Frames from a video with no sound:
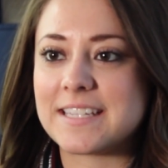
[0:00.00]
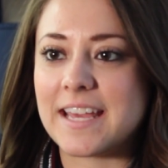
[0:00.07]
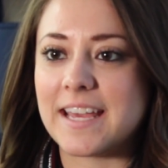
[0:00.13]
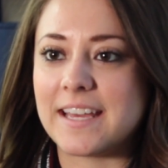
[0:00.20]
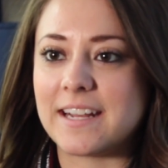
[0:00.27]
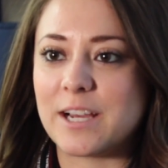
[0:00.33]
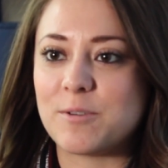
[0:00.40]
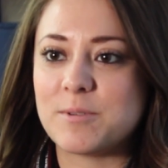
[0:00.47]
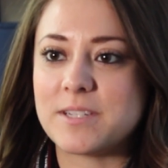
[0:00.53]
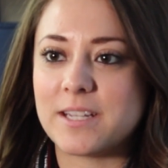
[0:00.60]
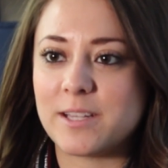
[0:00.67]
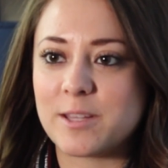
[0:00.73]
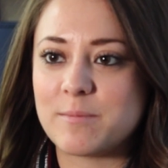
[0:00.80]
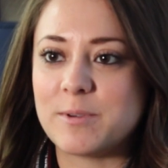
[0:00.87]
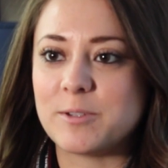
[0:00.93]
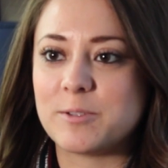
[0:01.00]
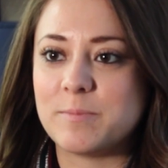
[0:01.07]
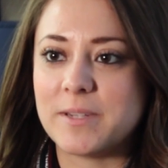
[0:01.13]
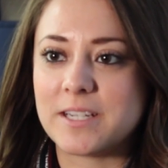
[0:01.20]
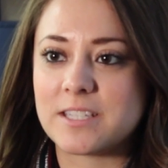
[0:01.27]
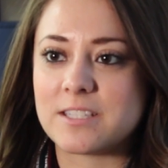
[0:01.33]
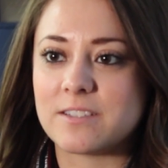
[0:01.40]
and I would tell them it was
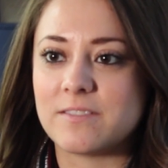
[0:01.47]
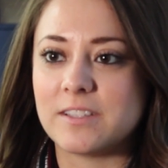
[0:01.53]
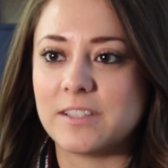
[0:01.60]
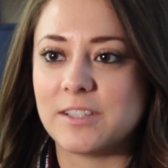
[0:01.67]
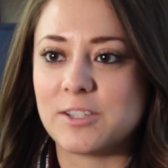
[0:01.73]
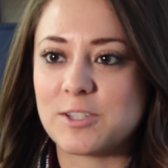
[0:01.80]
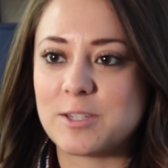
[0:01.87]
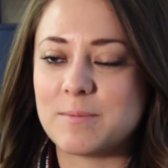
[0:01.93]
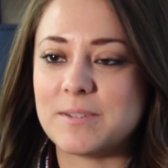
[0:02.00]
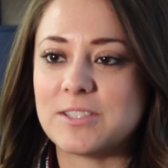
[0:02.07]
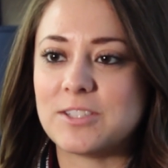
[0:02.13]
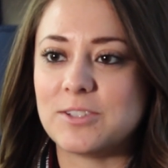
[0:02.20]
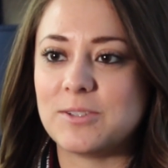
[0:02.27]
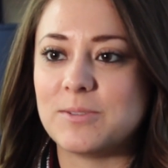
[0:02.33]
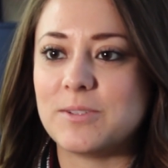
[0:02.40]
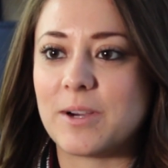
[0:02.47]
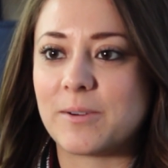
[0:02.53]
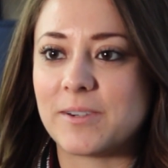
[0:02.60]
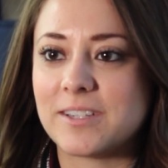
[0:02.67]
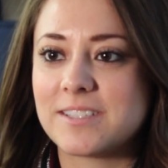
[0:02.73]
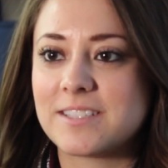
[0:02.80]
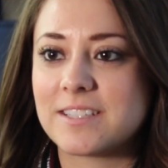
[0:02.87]
because of the Leadership Institute
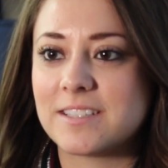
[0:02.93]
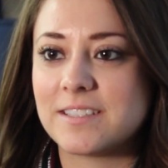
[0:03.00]
donors.